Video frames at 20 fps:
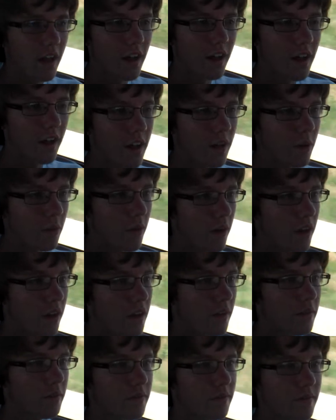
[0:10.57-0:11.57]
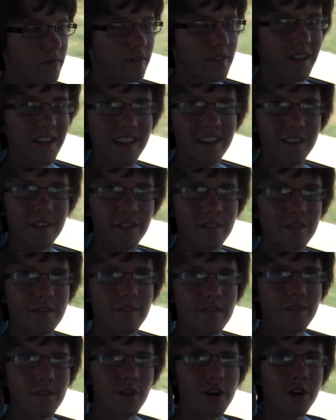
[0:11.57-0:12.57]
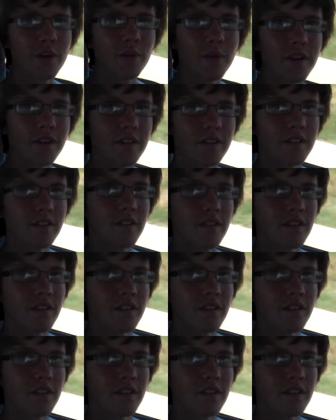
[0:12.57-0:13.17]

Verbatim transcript: Uh, well, like, what do you mean?